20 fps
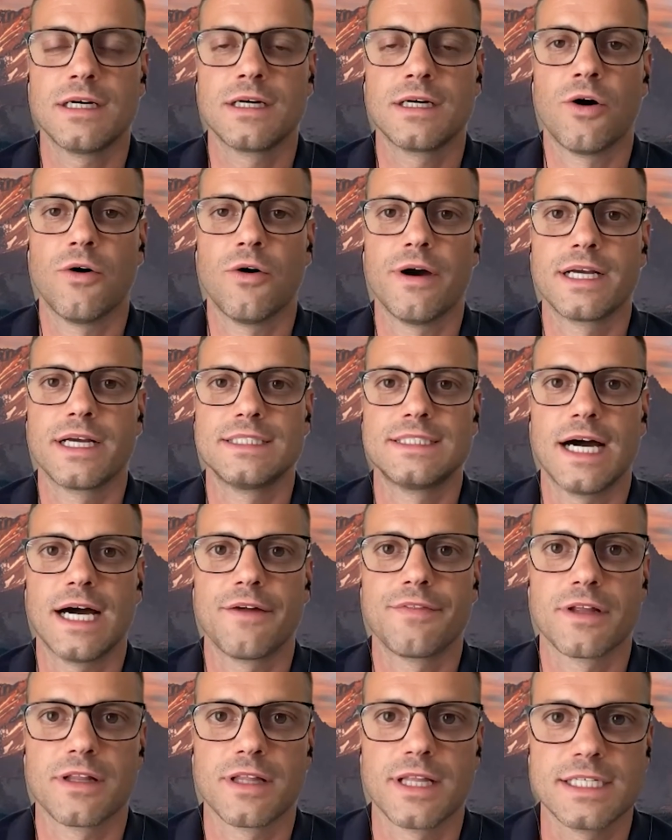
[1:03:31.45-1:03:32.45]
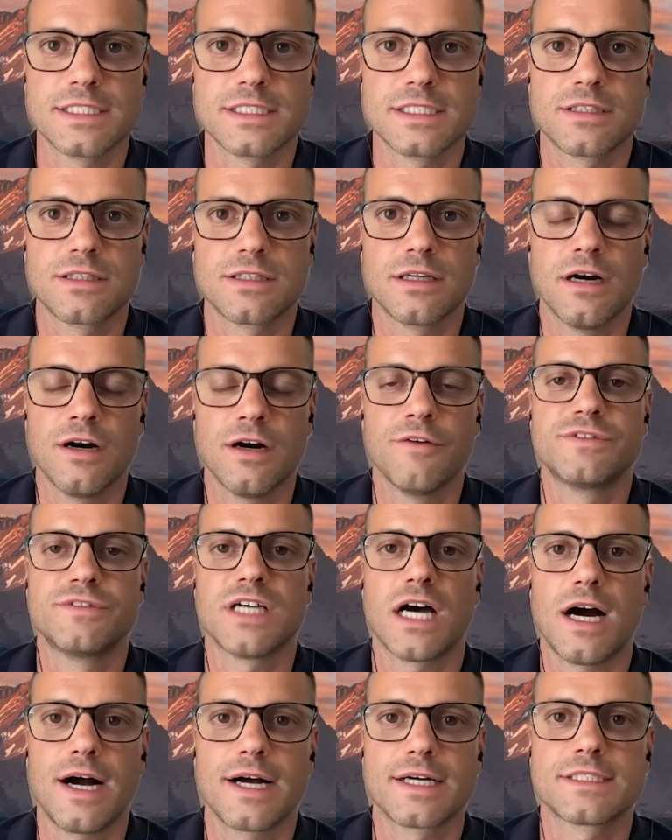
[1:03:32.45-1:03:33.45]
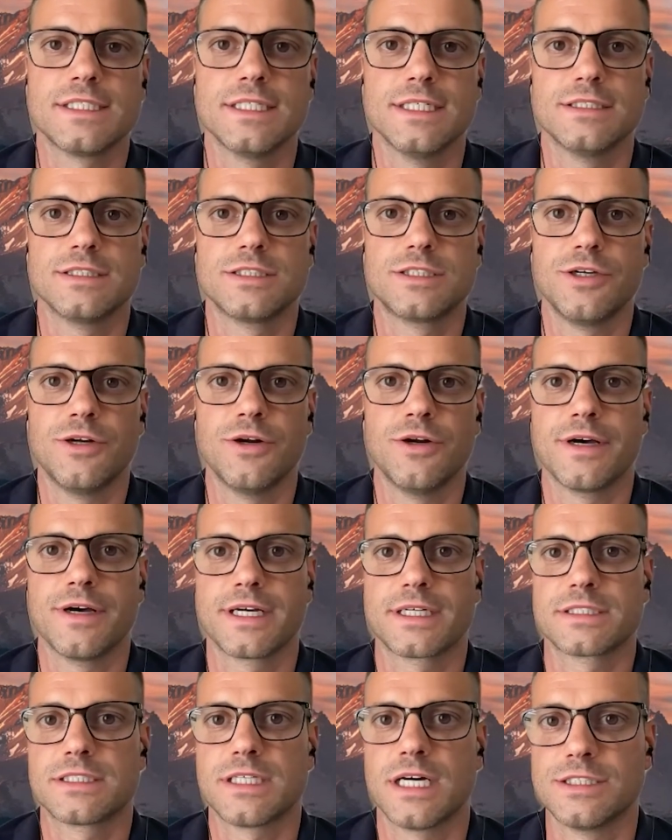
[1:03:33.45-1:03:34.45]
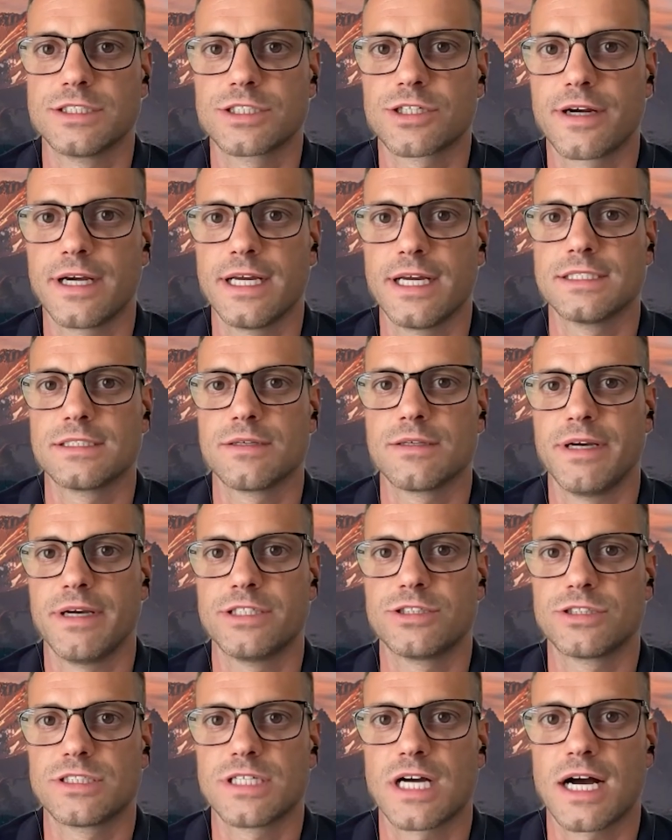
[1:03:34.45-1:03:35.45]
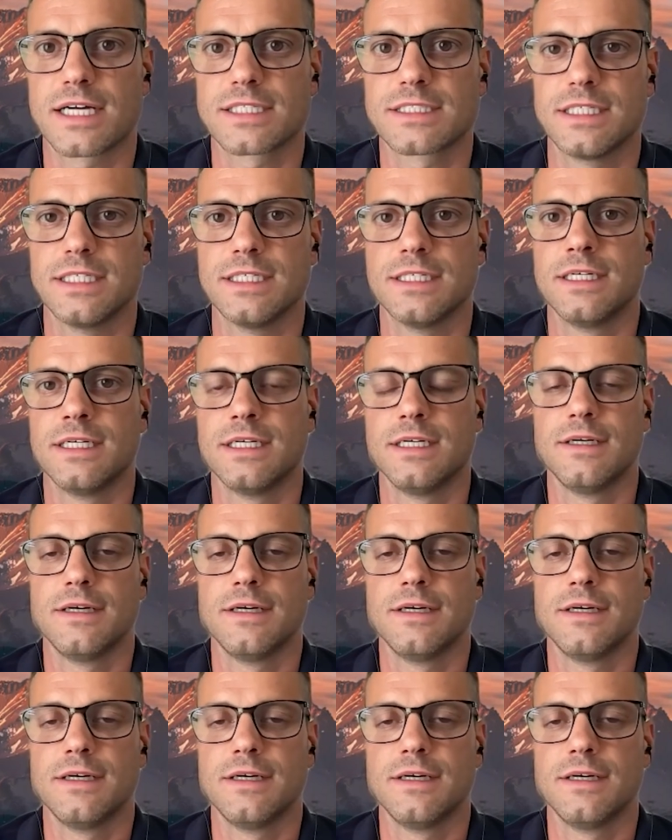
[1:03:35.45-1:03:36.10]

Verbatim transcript: going down the list of toxins, you know, like sunscreen is a major toxin.